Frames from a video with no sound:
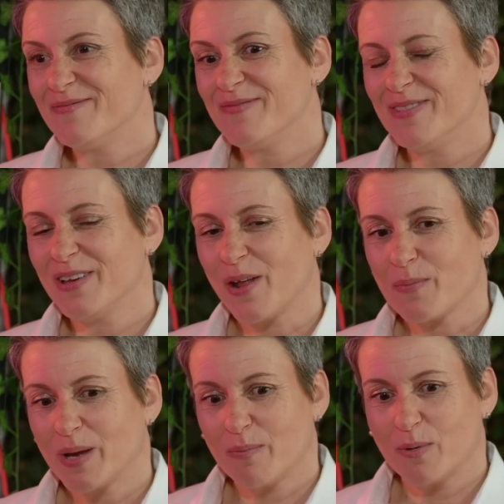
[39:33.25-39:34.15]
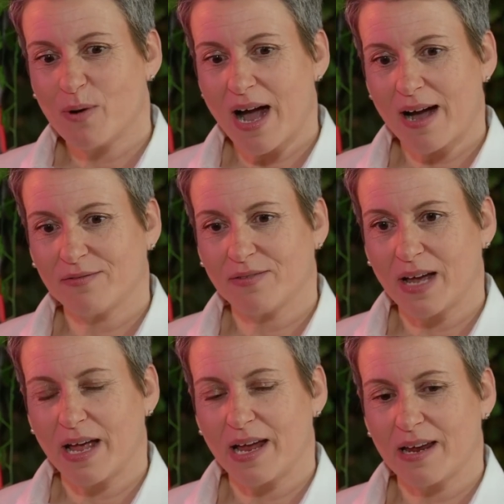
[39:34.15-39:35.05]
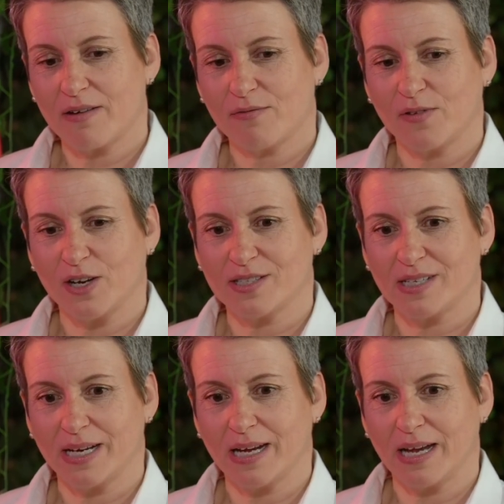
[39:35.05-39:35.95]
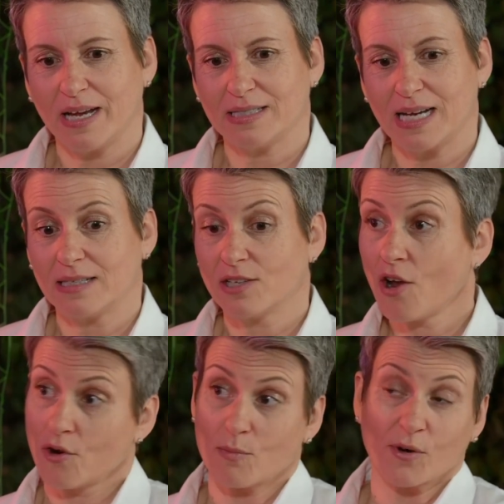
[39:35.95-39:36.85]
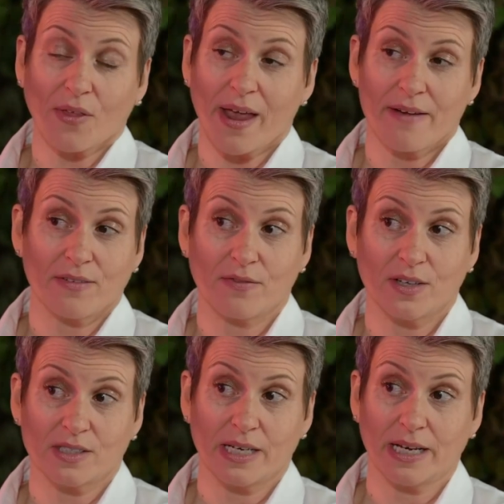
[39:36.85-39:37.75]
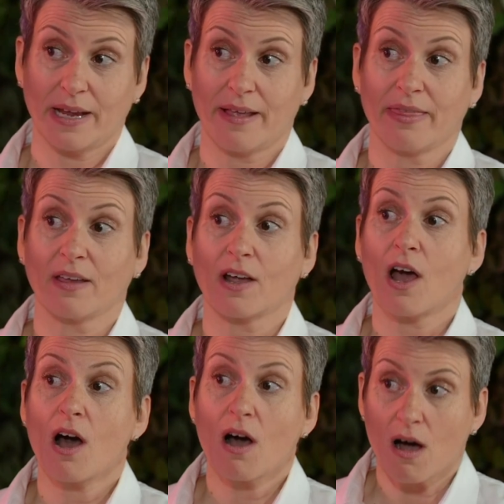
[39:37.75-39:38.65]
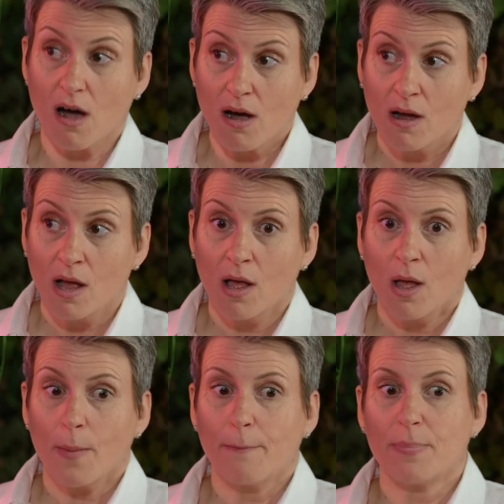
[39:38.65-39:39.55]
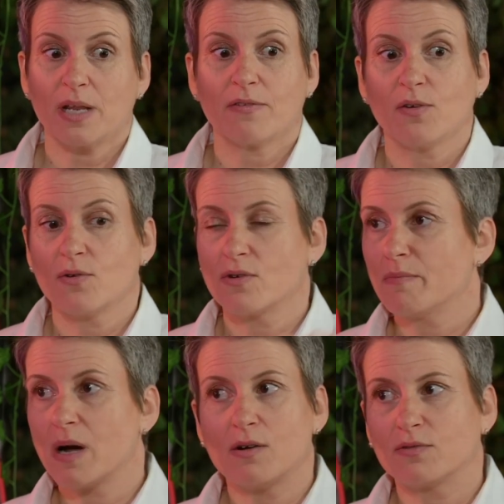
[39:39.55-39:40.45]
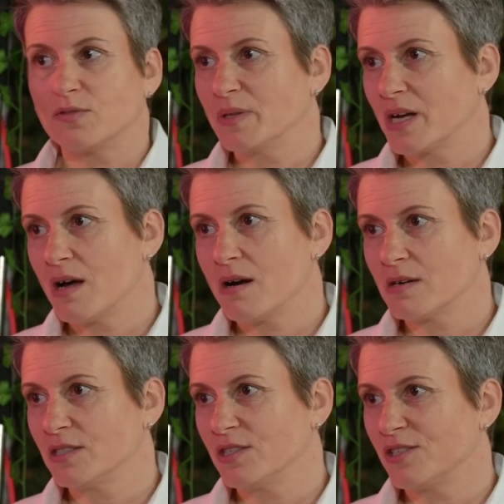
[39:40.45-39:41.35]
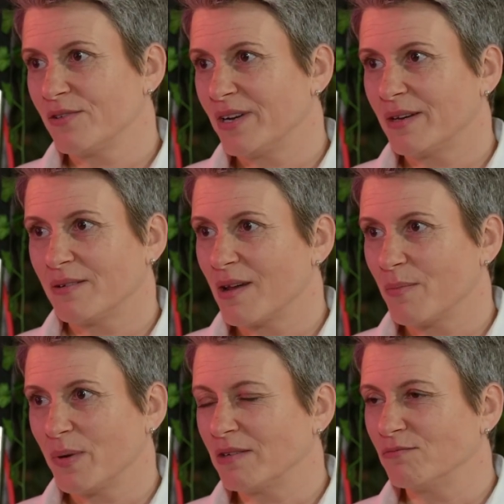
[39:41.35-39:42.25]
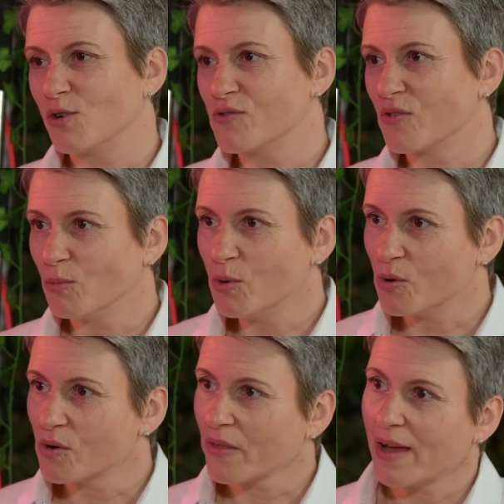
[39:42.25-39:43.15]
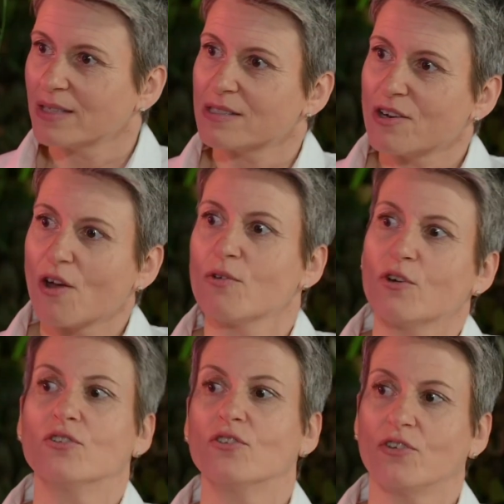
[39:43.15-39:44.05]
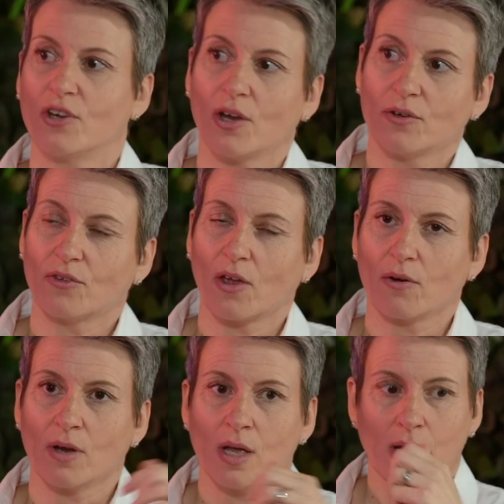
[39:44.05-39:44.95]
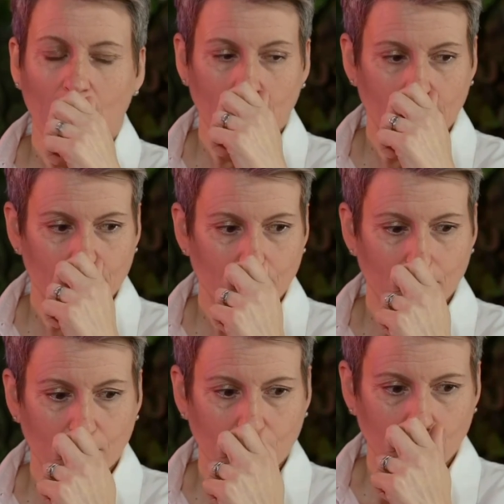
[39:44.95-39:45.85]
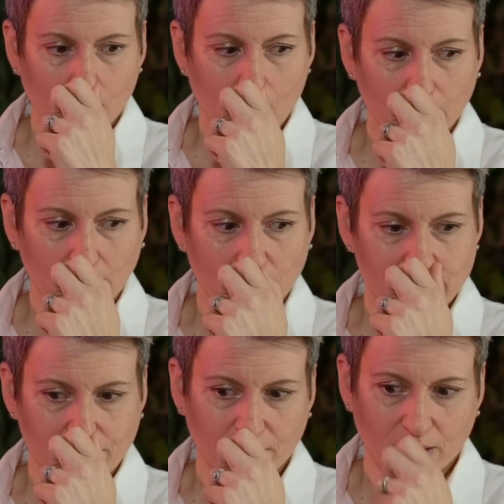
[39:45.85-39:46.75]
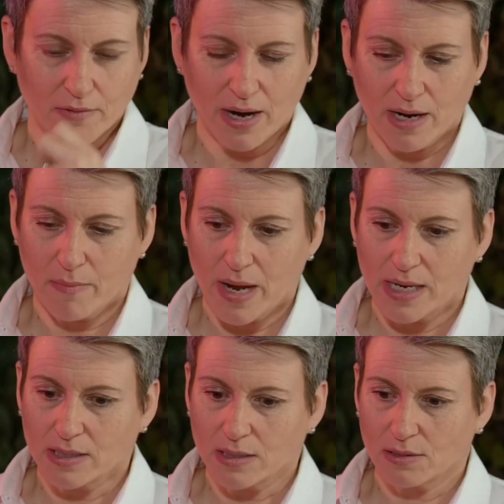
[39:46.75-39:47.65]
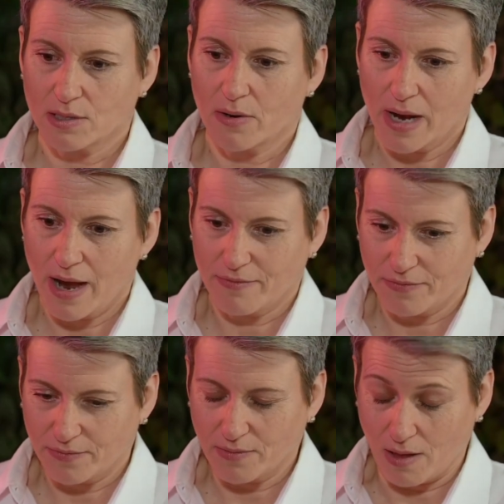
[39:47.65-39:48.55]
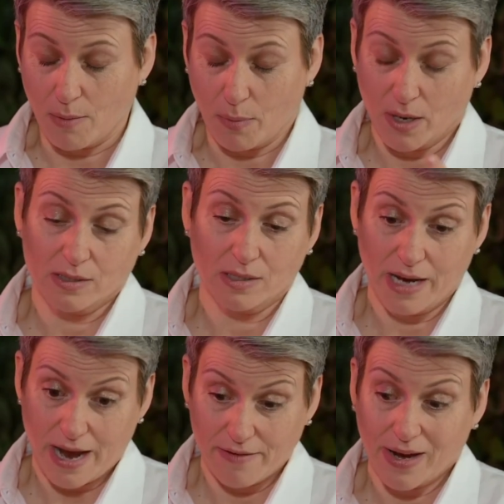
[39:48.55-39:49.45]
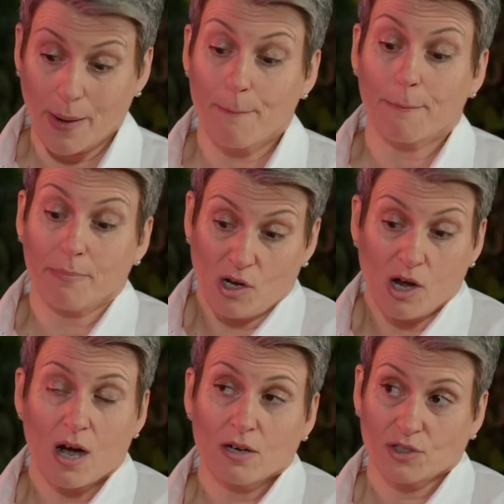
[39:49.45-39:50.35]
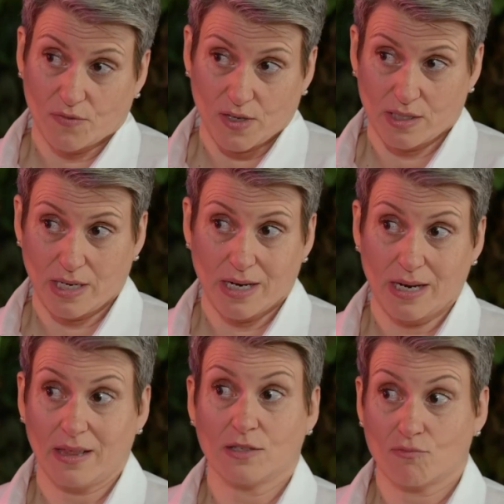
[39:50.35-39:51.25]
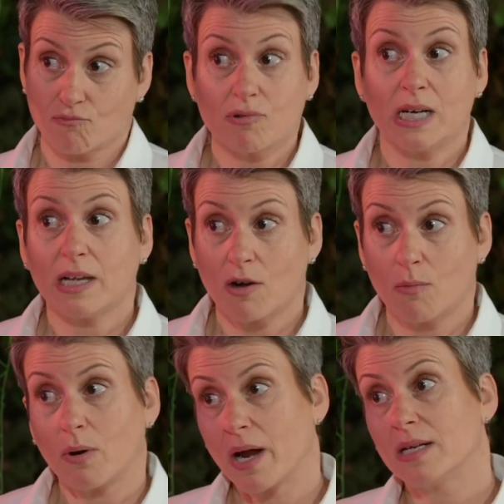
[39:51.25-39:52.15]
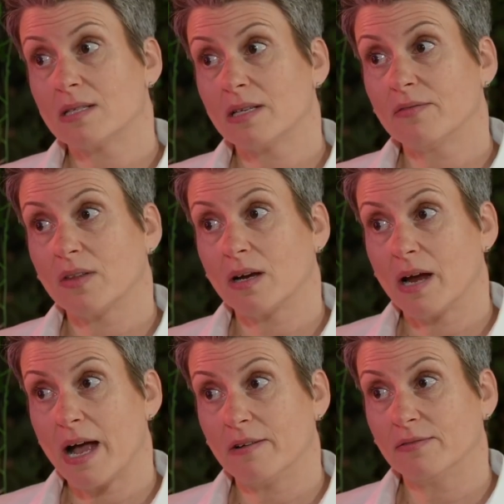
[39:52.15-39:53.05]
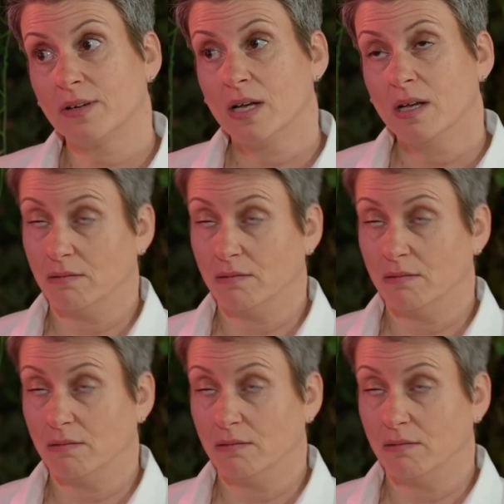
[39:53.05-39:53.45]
You know, people have a first aid kit at home or they have a first aid kit in the car. But if you're a mile from the car because you're doing a big rural walk, that's no good to you. So I definitely recommend, I personally have a large first aid kit that's really comprehensive that I have.